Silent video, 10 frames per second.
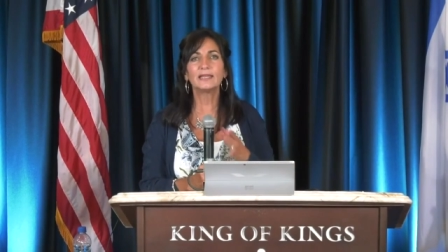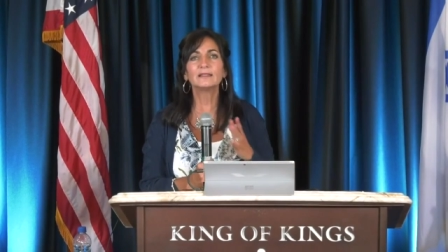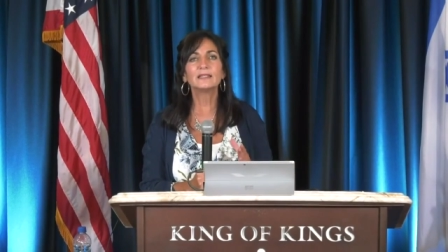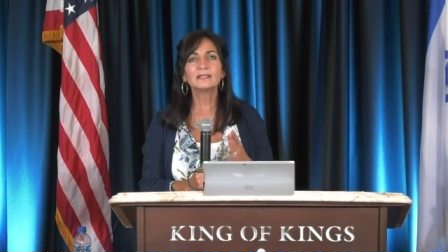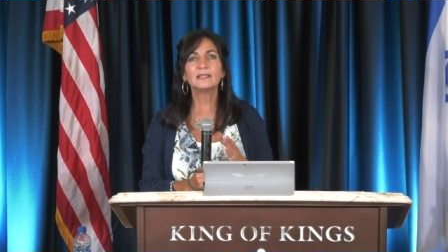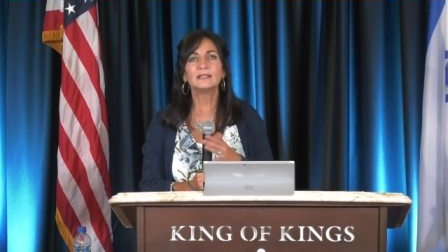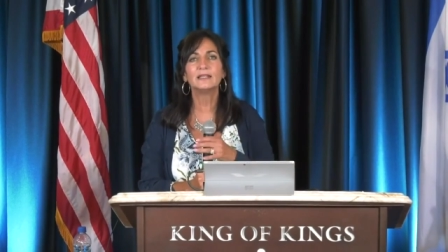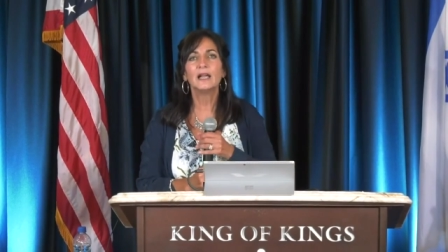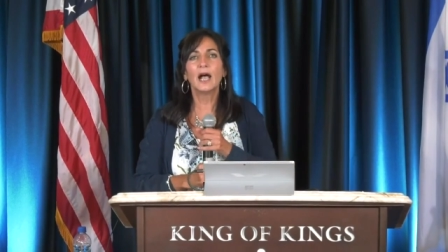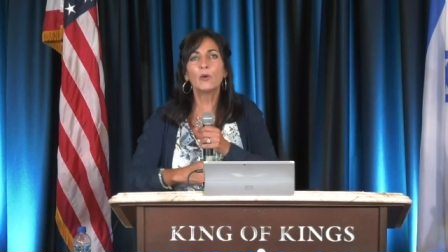is saying,
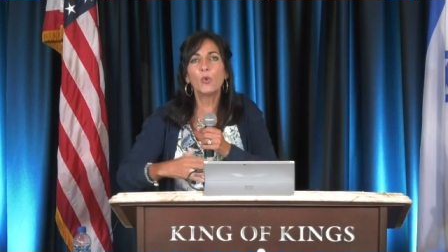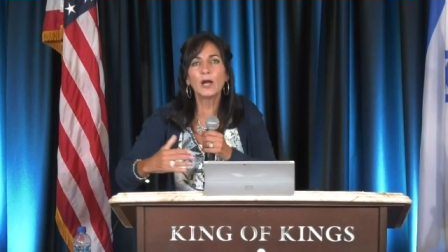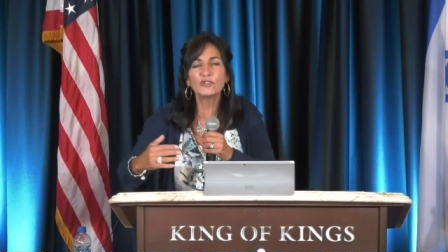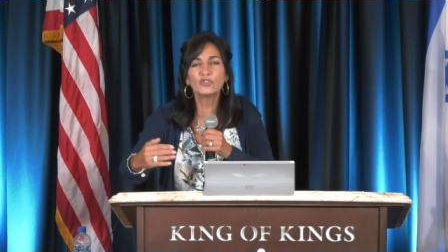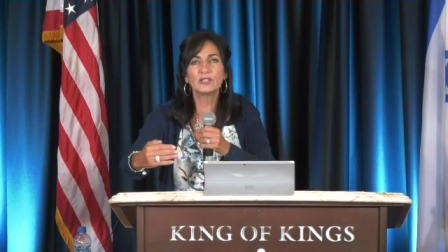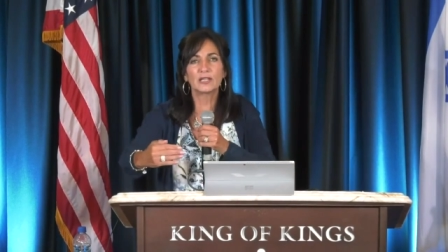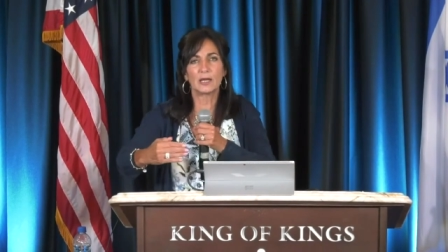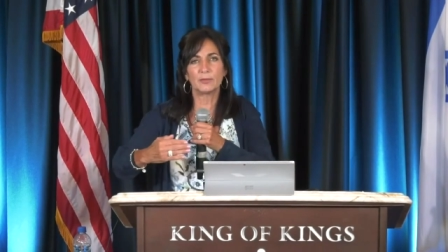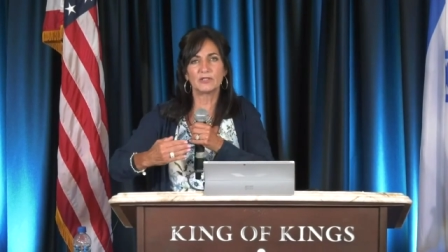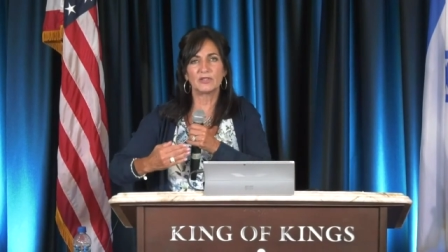listen, I want you
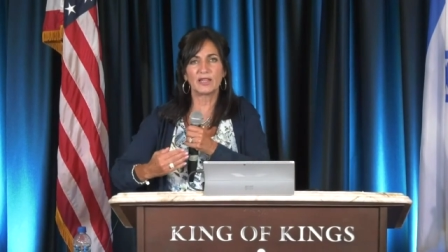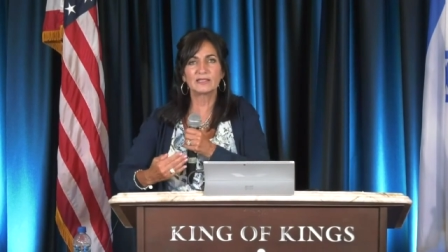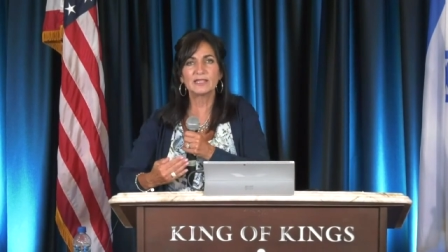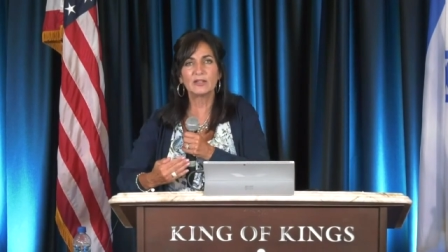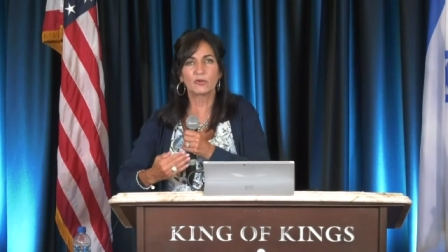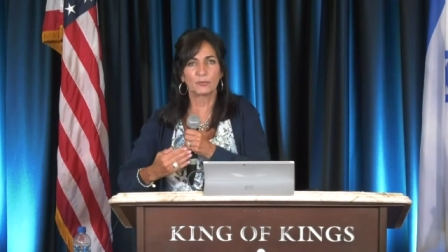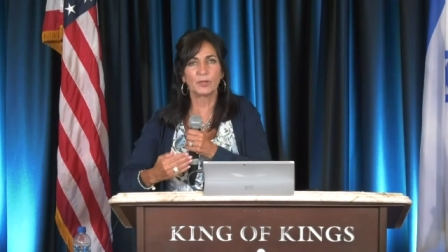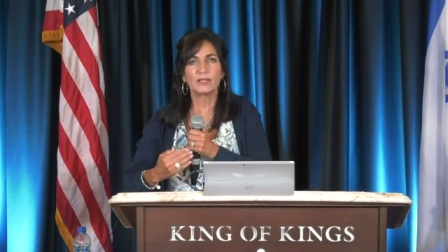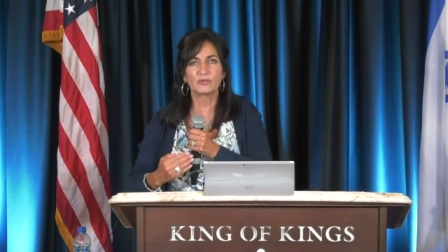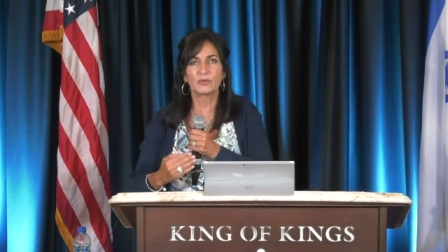to come into that
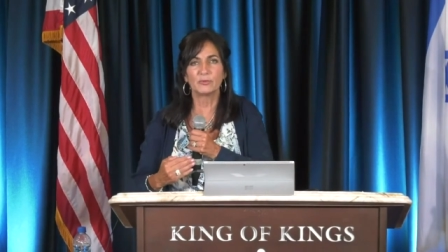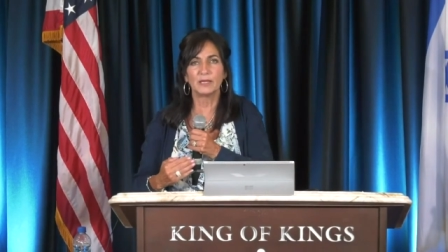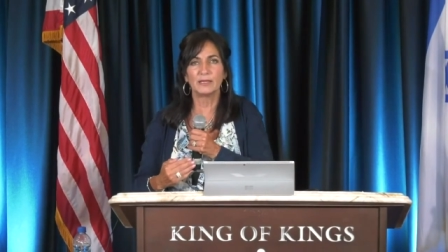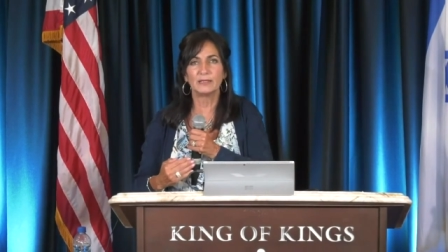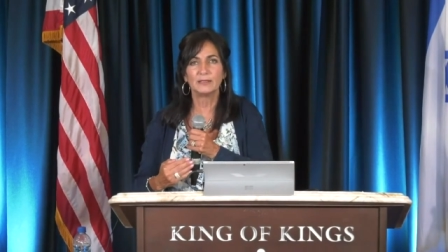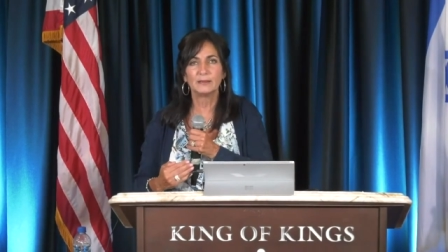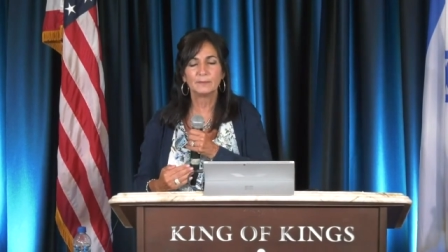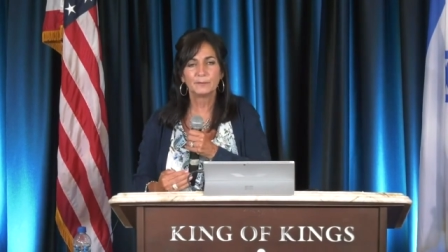secret place with me.